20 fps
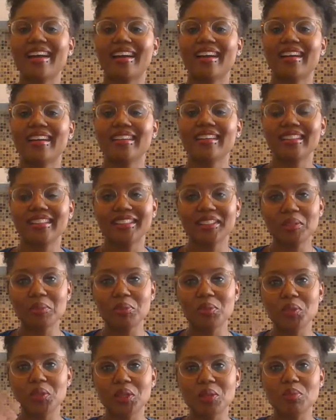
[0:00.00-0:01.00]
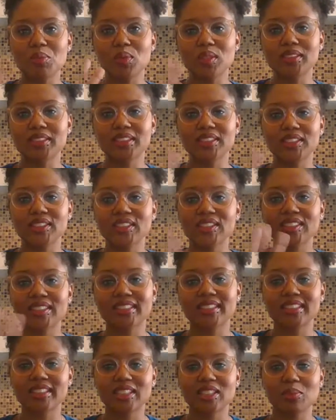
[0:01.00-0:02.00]
Hi, good morning, boys and girls.
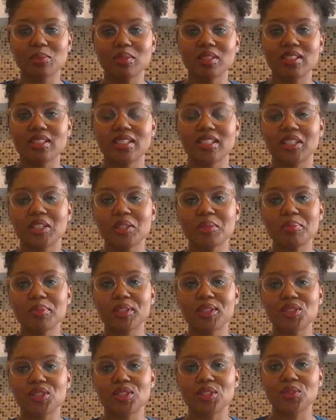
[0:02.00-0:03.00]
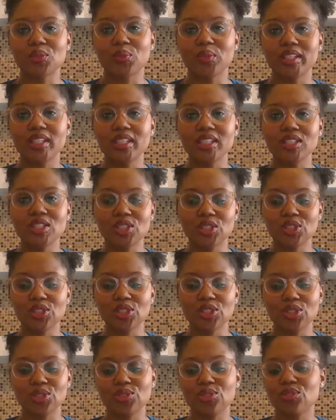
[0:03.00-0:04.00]
This is Miss Tia Burton reading to
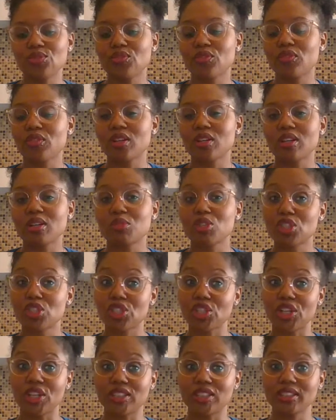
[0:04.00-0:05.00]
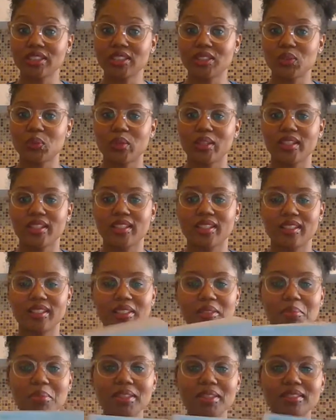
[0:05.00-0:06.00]
you from Charlotte's
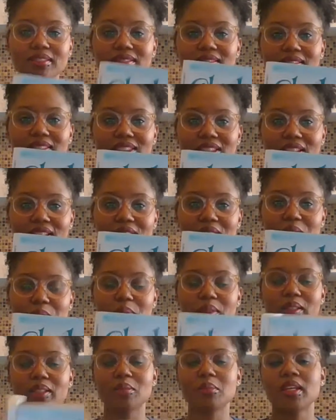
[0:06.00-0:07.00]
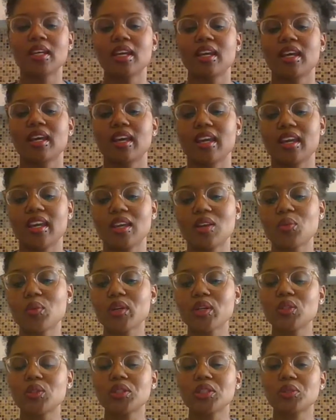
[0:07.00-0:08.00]
Web. Charlotte's Web. And
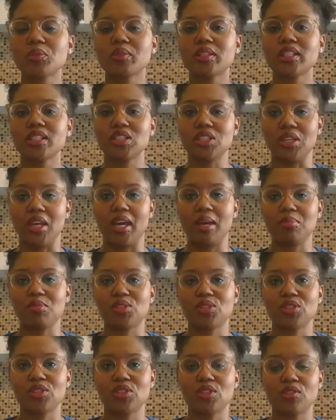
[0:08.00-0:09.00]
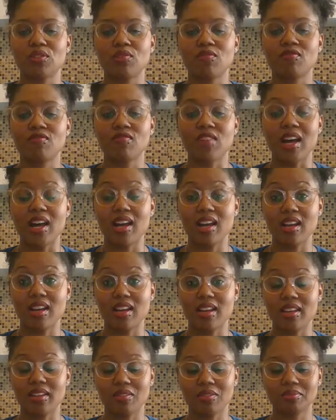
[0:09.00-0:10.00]
we're going to read chapter
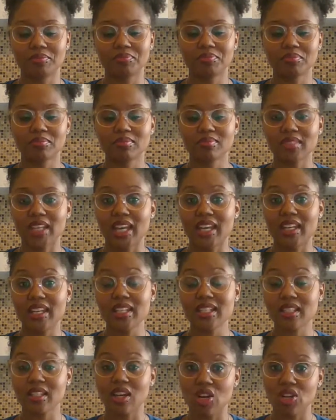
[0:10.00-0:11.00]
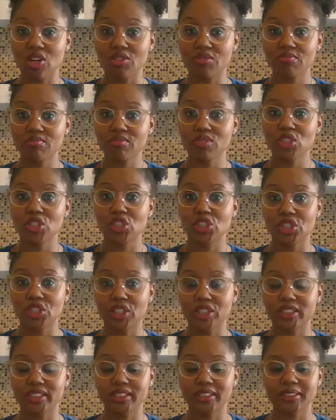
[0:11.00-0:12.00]
5, and it's called
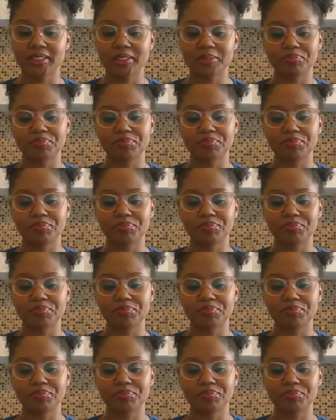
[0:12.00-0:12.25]
Charlotte.